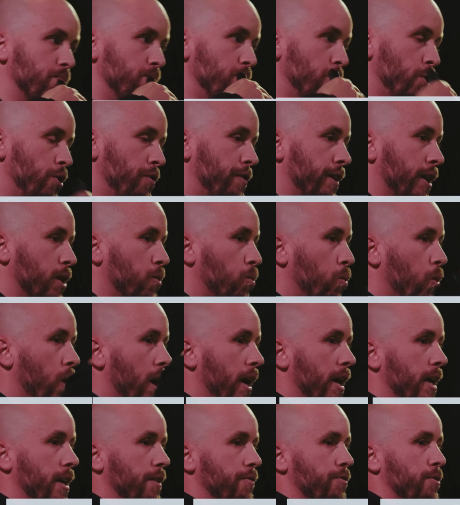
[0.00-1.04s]
moving
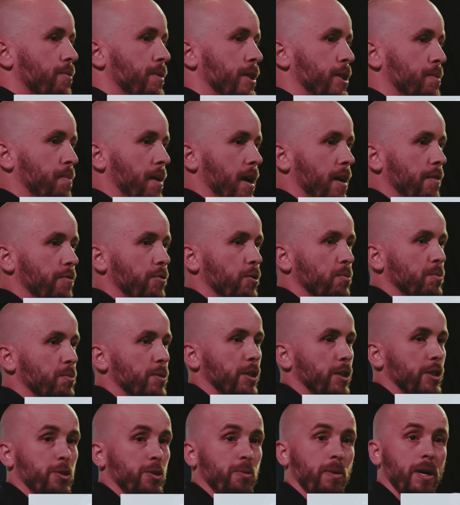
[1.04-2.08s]
away from these platforms
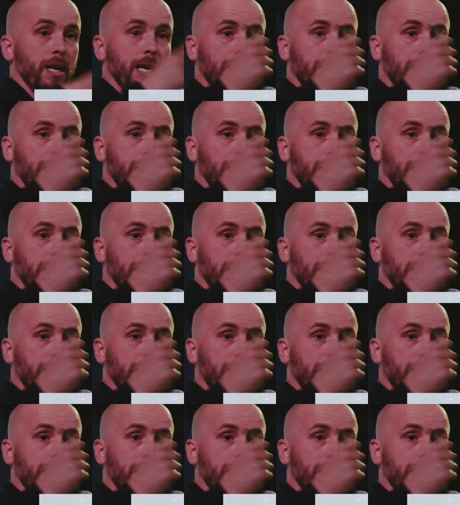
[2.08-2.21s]
onto our